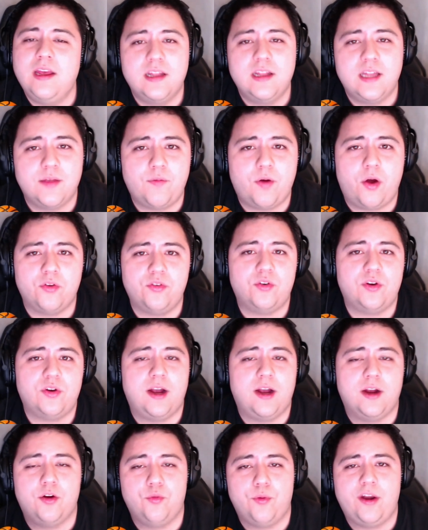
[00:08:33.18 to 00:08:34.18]
they've also
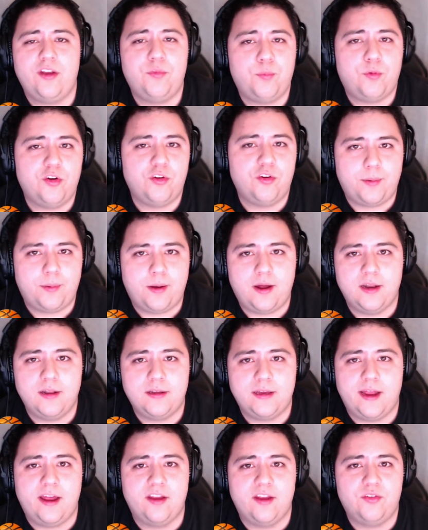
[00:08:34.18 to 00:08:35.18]
got great sports
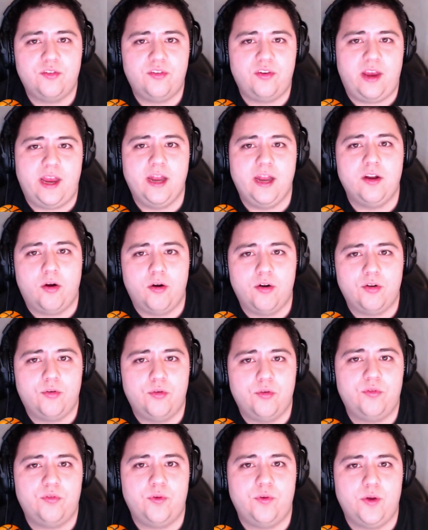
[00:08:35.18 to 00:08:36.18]
podcasts and
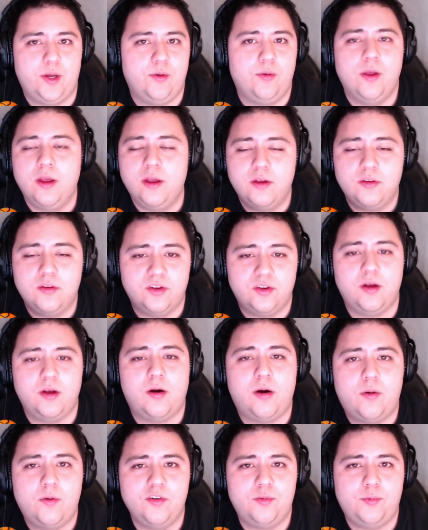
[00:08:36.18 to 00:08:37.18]
articles for you, so you'll
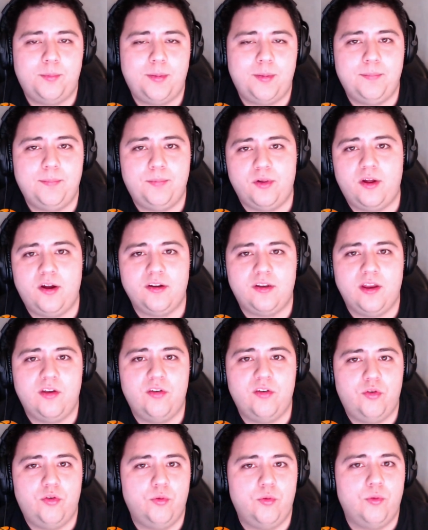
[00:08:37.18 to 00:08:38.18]
always be plugged
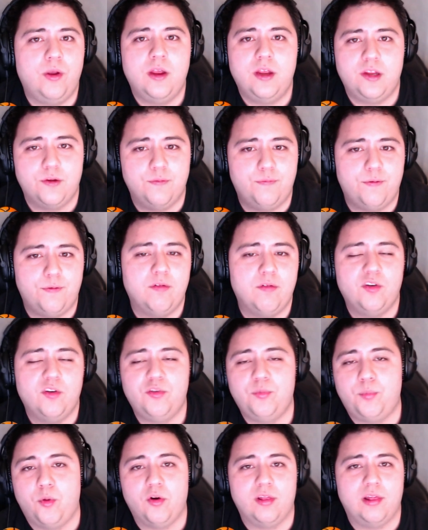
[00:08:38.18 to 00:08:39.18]
into your favorite
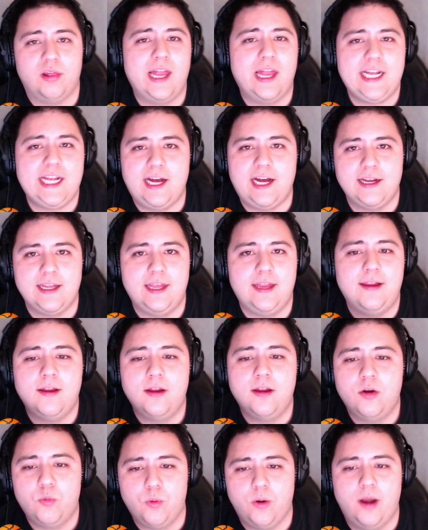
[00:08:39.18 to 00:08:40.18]
sport like hockey
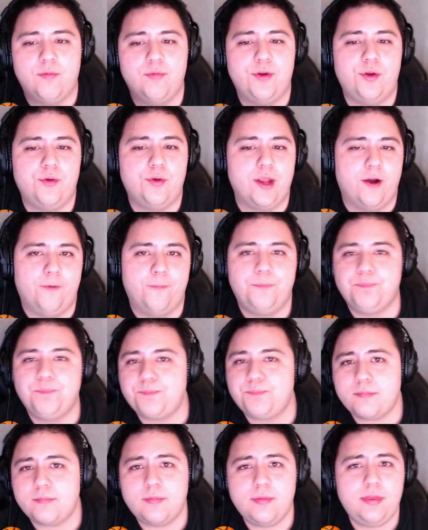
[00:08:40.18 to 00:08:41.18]
wherever you go.
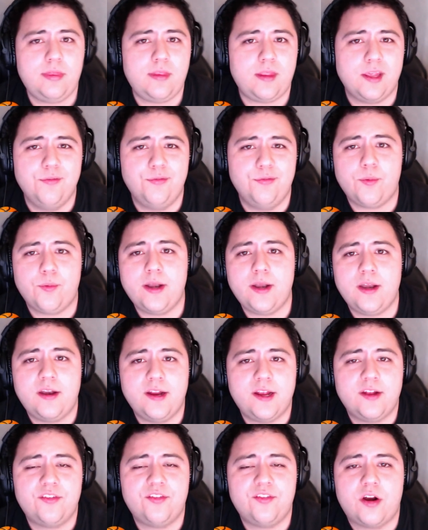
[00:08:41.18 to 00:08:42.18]
If you're ready
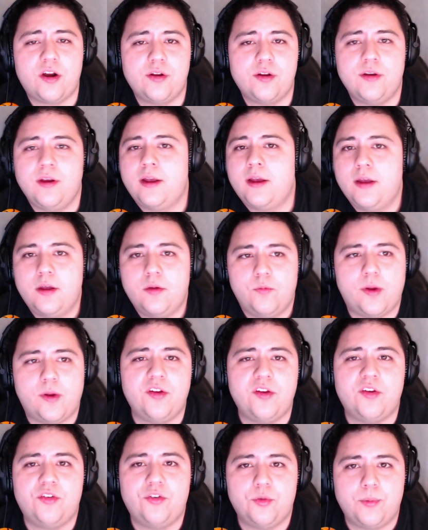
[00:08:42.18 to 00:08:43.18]
to get started,
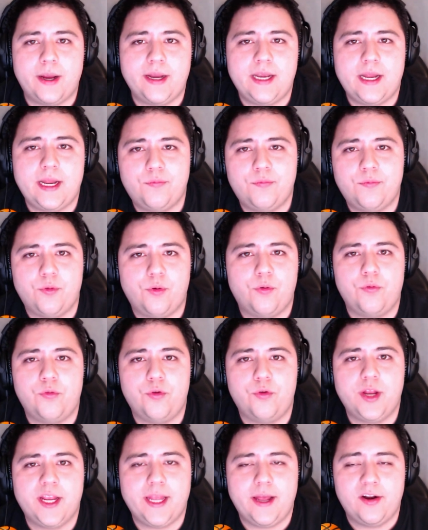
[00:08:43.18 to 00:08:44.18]
register right now for a
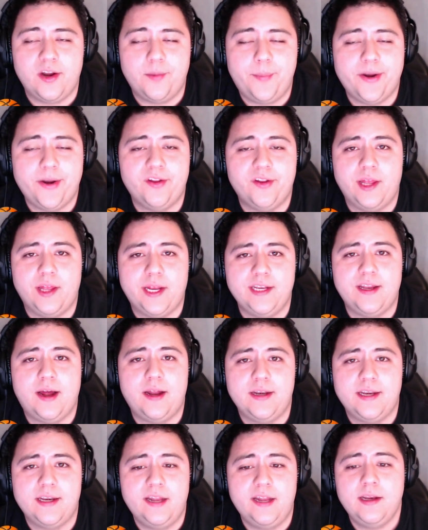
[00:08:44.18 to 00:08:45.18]
free account at
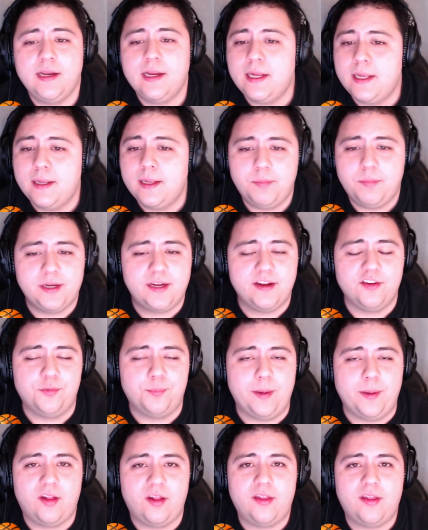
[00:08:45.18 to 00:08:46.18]
BetOnline.net, because
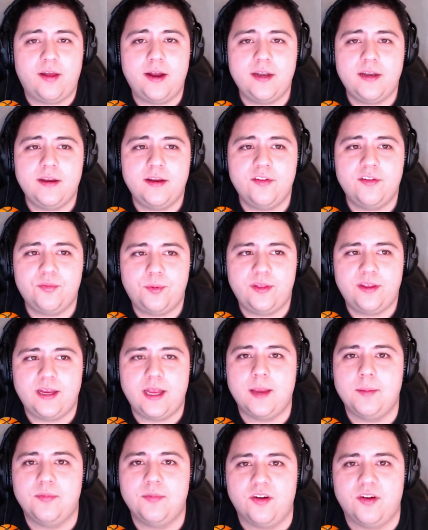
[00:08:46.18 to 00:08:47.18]
BetOnline is where the
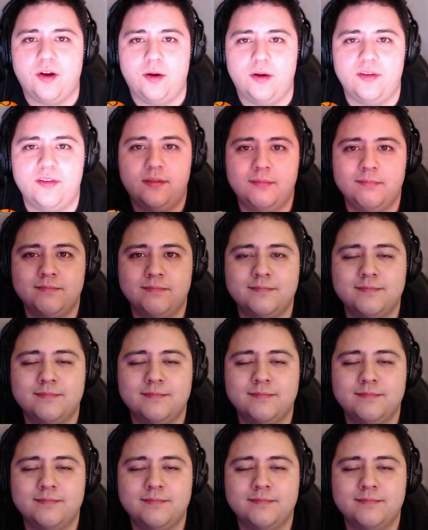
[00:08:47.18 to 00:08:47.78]
game starts.